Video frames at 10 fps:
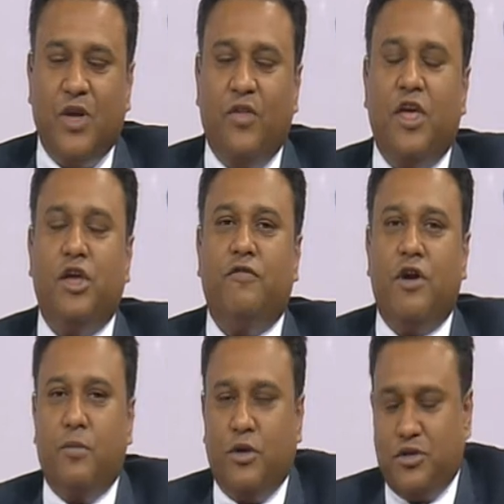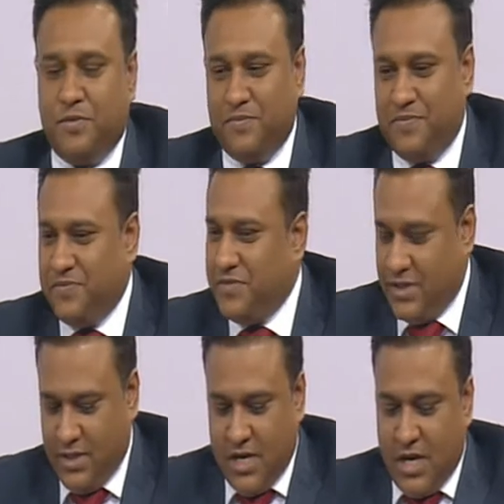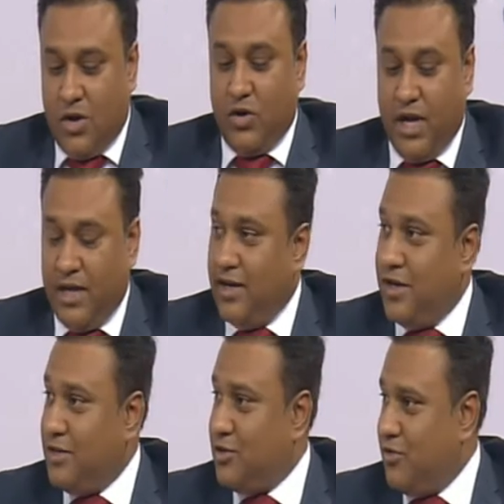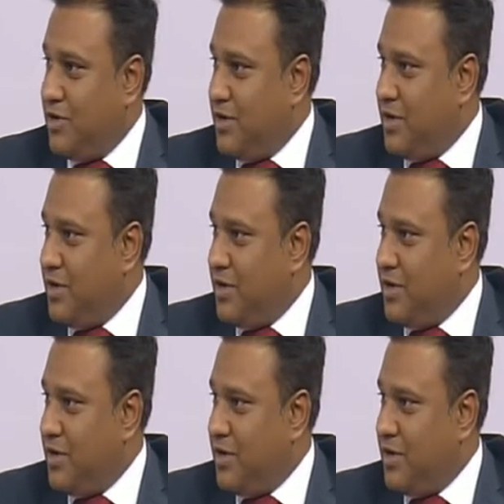Thank you very much. Okay, sorry.